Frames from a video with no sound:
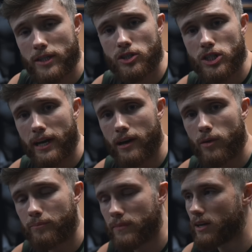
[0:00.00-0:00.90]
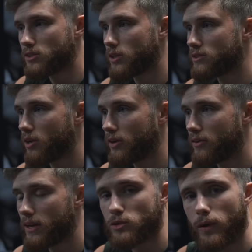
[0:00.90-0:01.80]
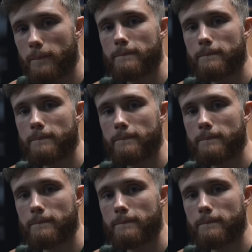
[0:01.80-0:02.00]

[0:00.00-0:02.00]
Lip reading: Make sure you check it out, and I'll see you guys all here in the next one.